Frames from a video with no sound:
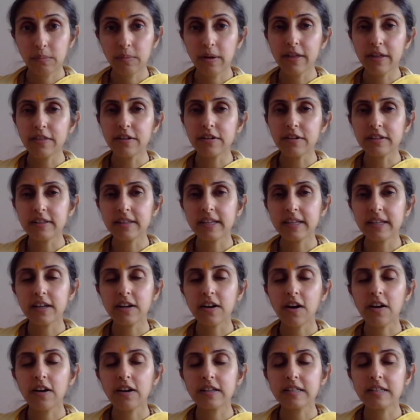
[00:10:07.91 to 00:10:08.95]
whether they
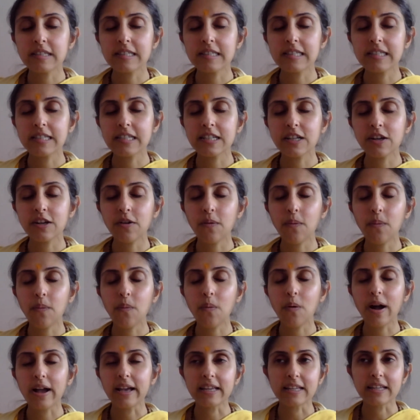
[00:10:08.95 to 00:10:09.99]
are sitting
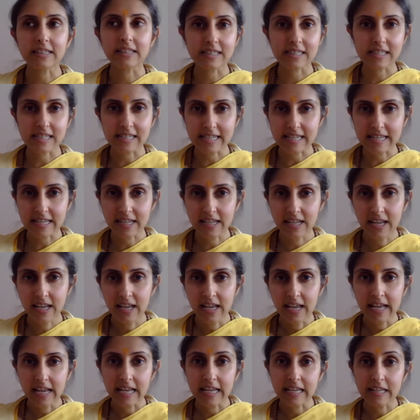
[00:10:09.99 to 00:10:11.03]
quietly
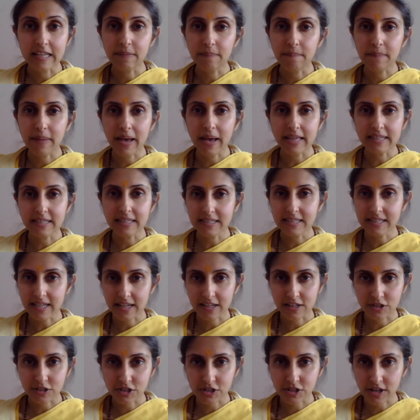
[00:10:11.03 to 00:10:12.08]
in
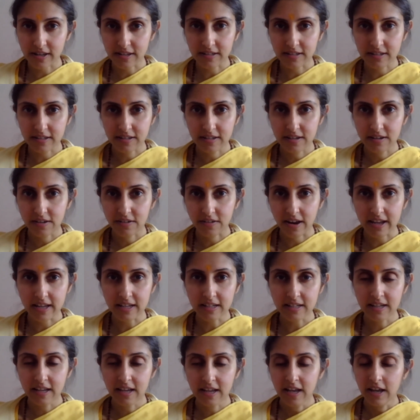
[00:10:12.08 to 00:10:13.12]
meditation,
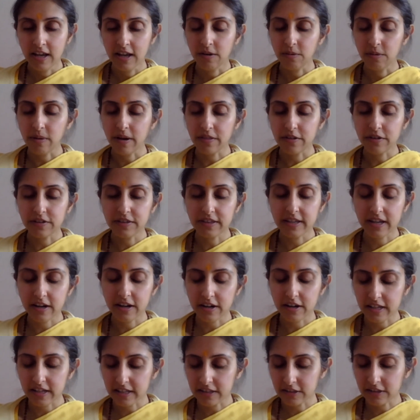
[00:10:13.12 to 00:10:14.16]
right? Whether
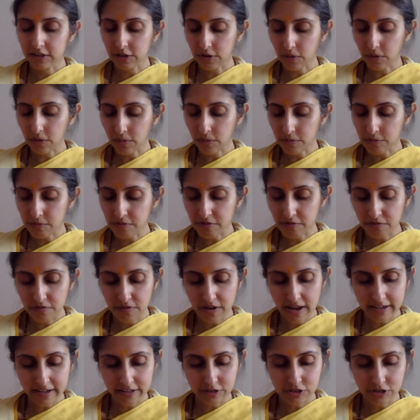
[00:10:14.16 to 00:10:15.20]
they're in their own
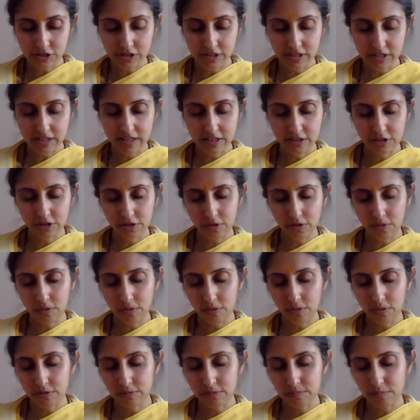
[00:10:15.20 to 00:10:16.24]
reflection, in their
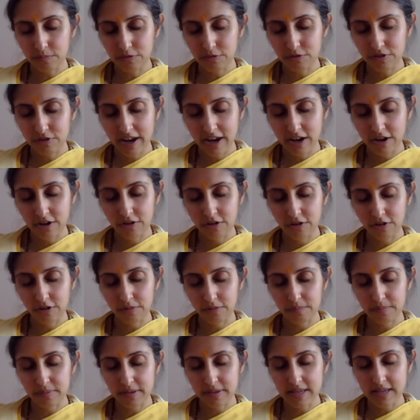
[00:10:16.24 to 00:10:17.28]
own prayer
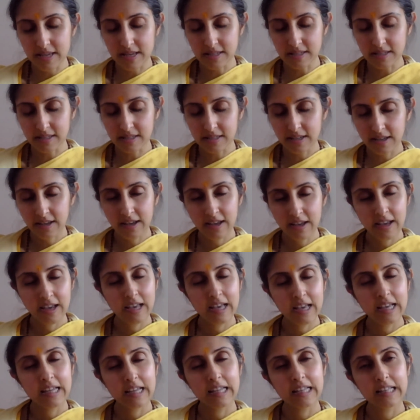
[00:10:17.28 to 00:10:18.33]
or peace,
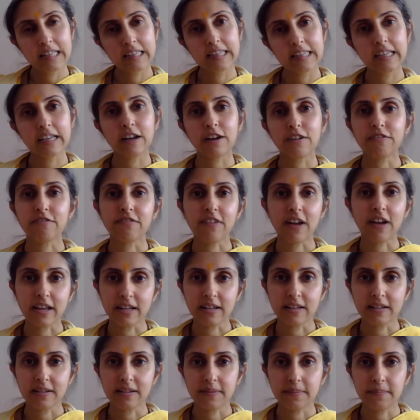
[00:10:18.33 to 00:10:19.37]
they are
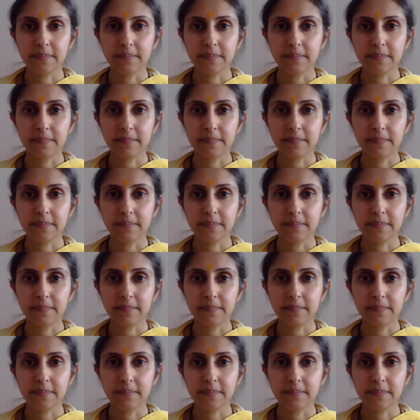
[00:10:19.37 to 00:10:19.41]
fine.